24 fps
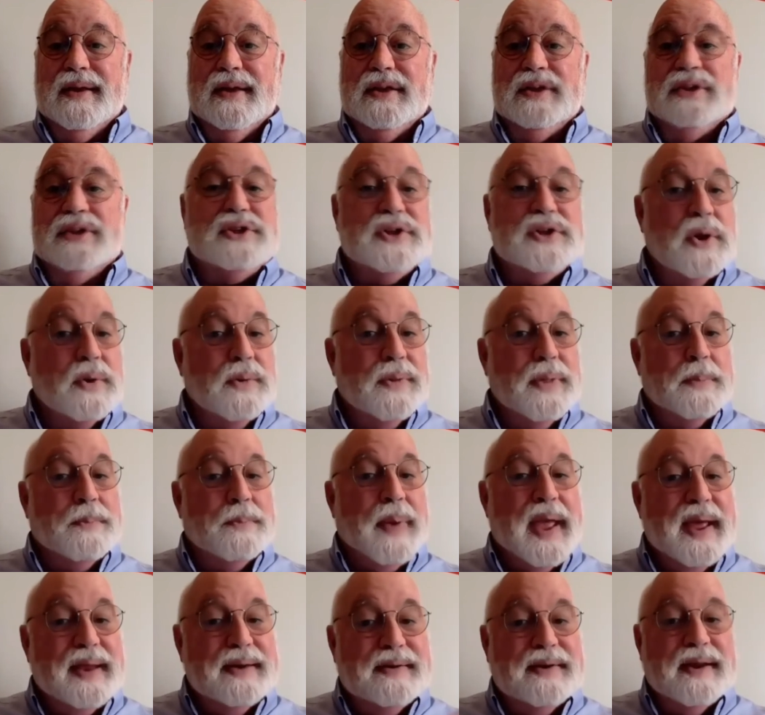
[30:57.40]
so the
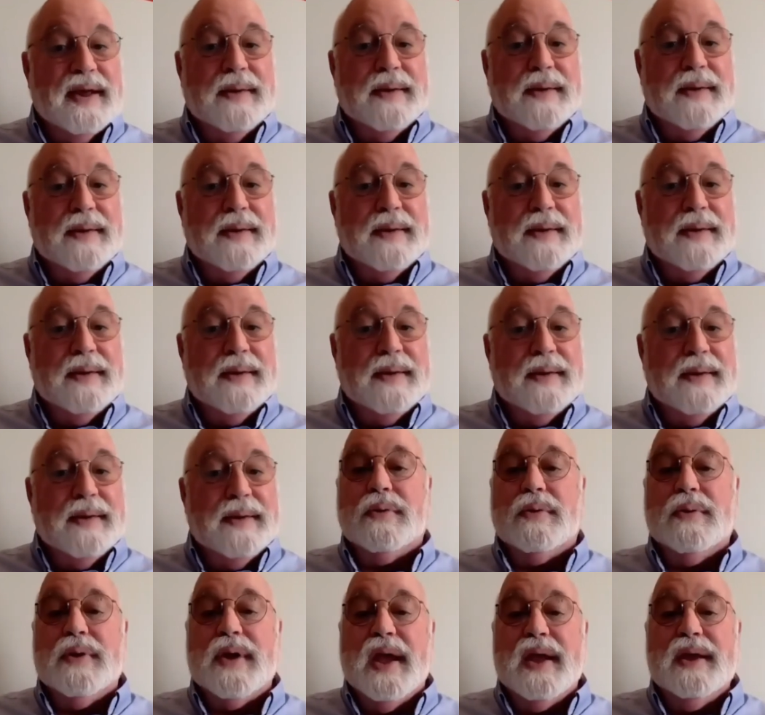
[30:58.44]
pandemic didn't
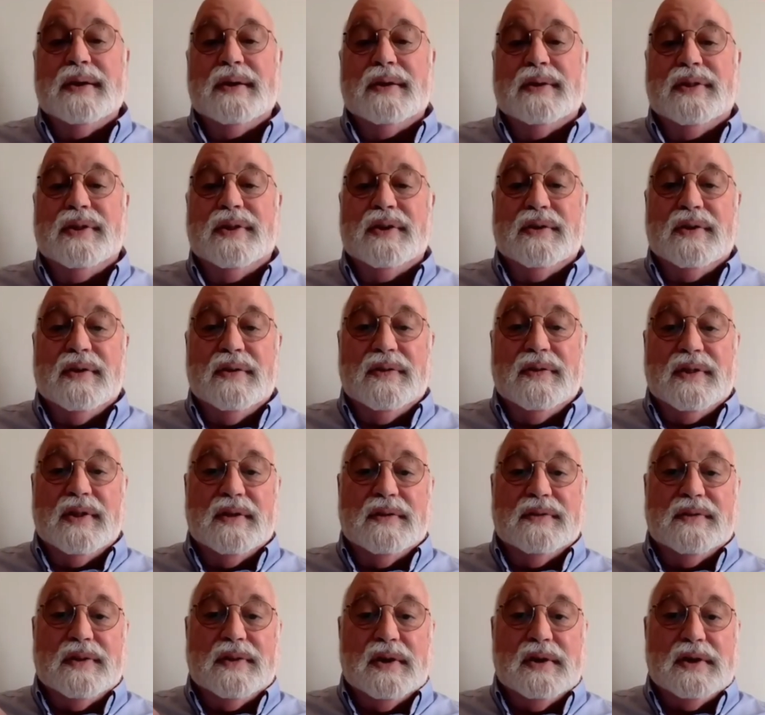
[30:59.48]
create
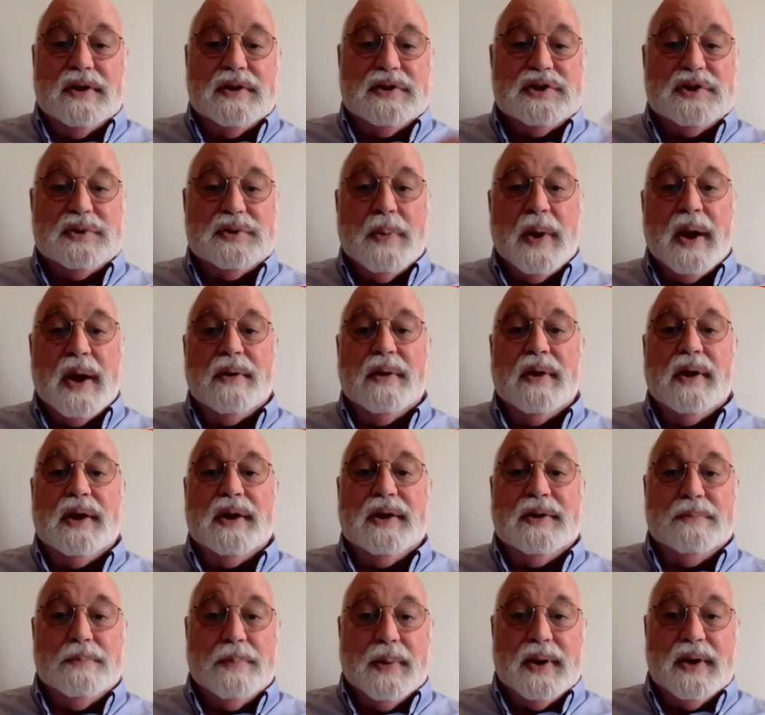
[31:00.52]
the
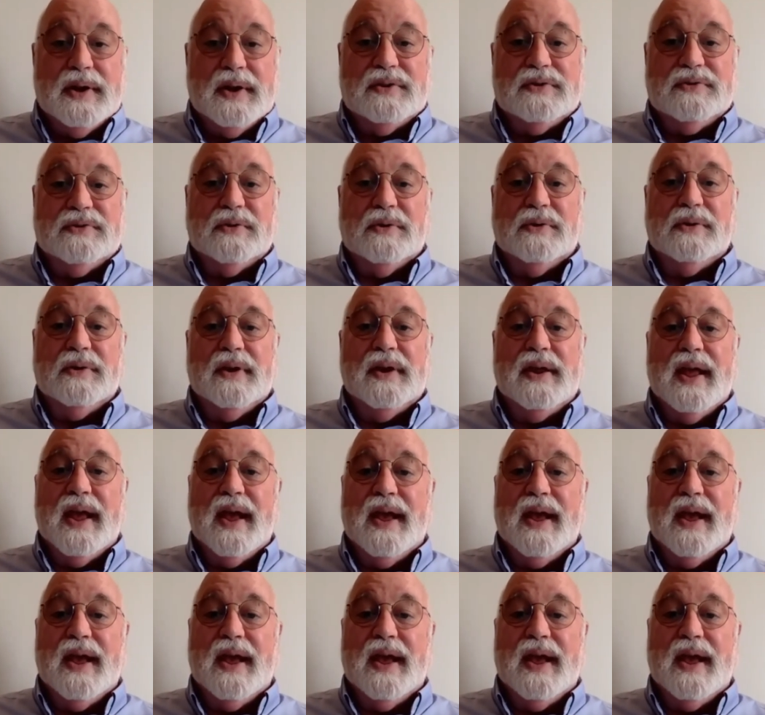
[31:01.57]
disparity, but it certainly